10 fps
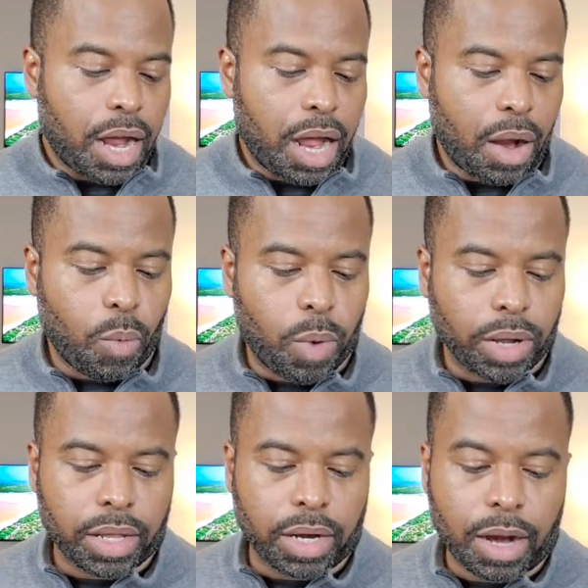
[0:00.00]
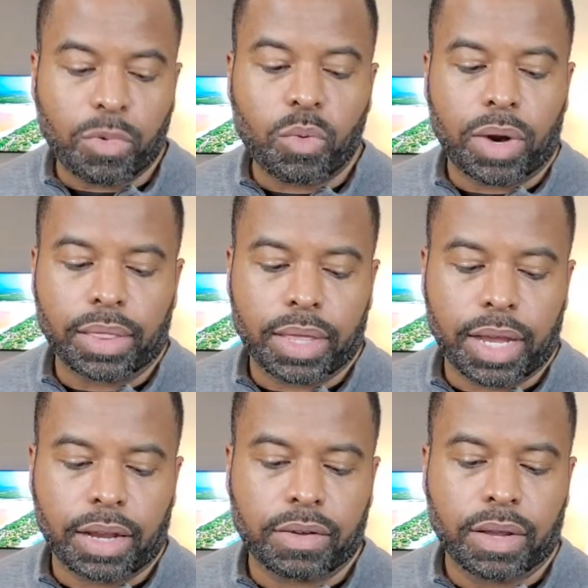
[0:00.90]
Uh, one of the number one
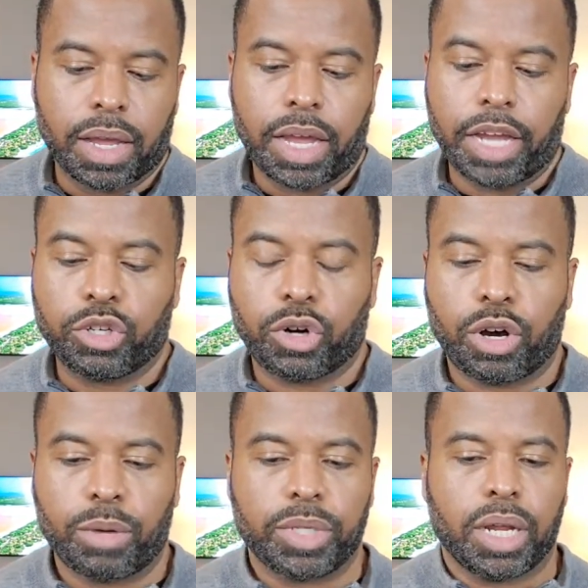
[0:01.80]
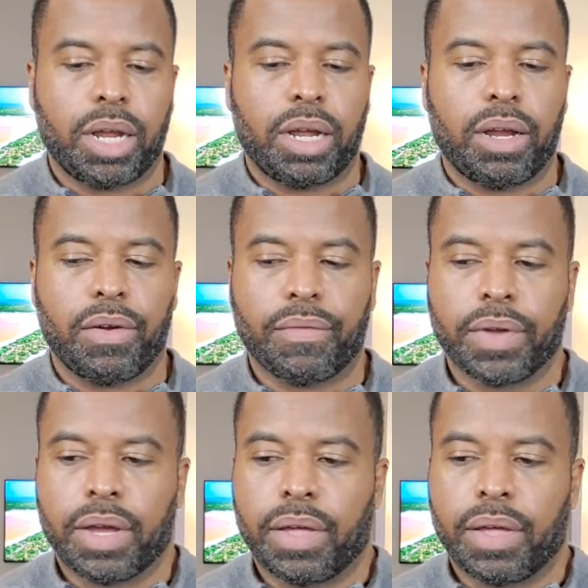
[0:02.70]
things in terms of